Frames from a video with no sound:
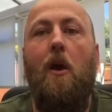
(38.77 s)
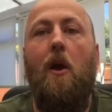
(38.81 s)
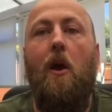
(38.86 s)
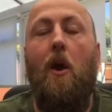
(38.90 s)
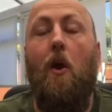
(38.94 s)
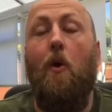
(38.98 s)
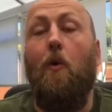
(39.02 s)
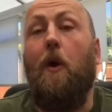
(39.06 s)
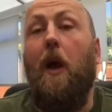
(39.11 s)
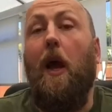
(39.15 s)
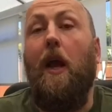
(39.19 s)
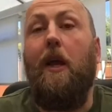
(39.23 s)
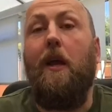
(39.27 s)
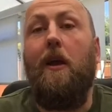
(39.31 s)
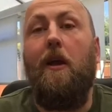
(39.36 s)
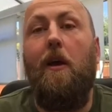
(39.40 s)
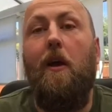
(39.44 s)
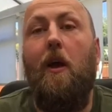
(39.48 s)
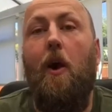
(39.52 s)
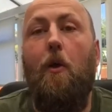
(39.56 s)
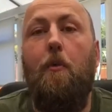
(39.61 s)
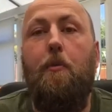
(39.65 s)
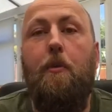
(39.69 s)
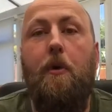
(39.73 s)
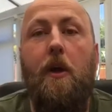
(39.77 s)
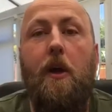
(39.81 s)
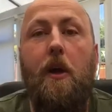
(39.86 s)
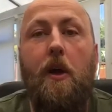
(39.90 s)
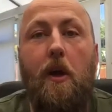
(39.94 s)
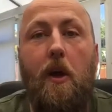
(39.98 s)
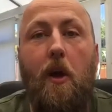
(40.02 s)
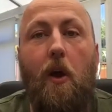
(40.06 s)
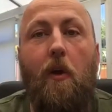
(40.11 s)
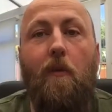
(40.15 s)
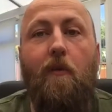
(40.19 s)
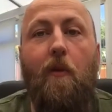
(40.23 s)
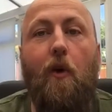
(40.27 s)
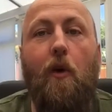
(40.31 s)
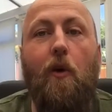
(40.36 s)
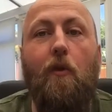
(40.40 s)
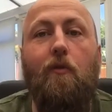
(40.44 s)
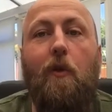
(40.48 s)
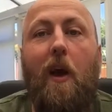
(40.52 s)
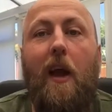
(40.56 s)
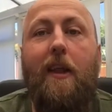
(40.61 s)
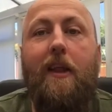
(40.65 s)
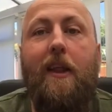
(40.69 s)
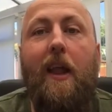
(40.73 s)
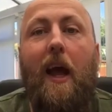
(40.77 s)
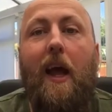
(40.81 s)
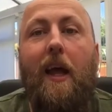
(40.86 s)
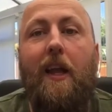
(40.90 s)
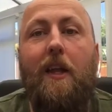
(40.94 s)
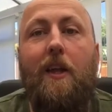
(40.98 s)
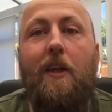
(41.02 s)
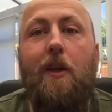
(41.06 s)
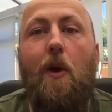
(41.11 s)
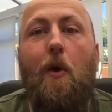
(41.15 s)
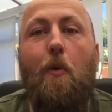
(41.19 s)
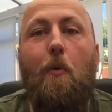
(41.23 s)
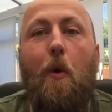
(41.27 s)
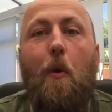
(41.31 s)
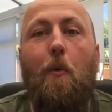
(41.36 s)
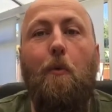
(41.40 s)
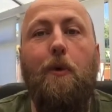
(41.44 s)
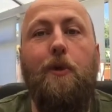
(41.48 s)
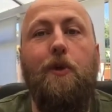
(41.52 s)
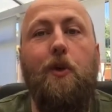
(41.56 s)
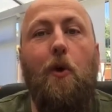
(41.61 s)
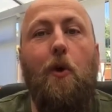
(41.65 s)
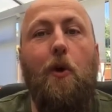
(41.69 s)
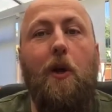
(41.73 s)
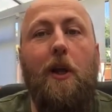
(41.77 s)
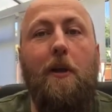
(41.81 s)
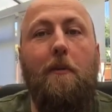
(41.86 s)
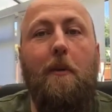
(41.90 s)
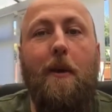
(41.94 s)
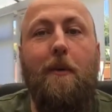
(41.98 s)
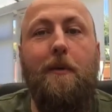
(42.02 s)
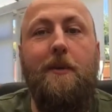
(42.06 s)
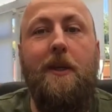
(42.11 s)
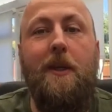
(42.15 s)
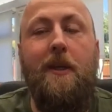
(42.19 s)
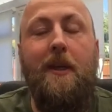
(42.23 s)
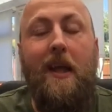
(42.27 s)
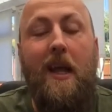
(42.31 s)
Okay, hope you have all read that and you know what we're talking about.